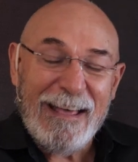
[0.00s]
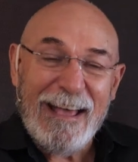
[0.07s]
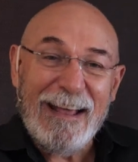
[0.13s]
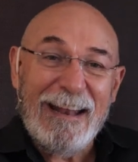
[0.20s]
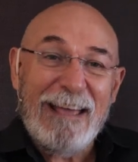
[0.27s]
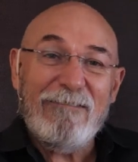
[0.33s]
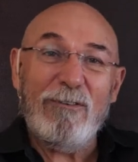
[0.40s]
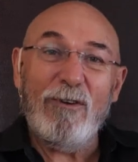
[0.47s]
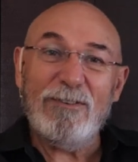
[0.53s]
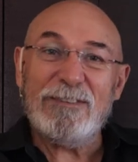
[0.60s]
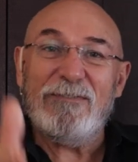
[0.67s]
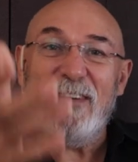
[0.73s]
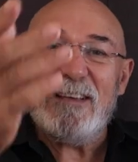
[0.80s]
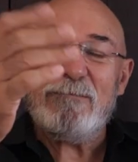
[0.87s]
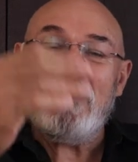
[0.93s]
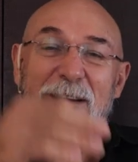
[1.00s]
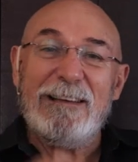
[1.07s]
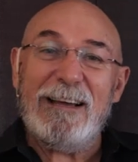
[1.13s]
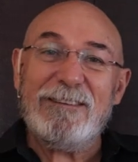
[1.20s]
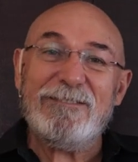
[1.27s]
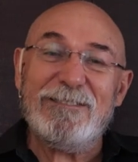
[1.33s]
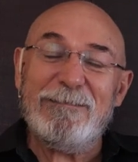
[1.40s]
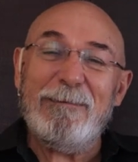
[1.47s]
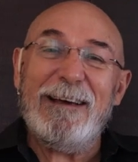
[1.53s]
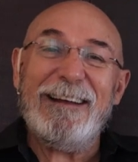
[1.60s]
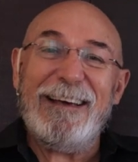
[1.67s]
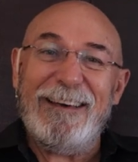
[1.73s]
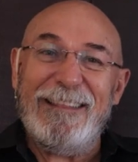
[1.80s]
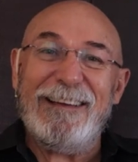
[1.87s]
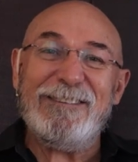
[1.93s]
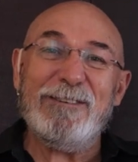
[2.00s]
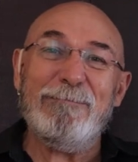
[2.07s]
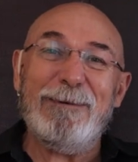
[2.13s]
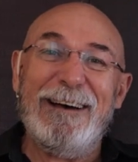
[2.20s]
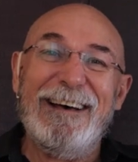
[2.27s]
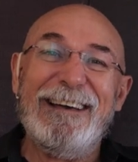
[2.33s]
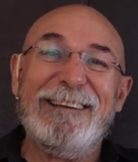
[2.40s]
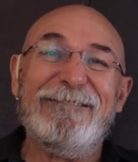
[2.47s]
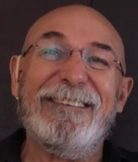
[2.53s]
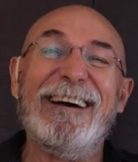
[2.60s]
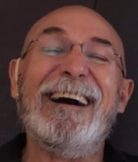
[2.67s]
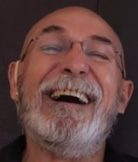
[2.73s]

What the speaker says: and have lots of expectations about how they should behave.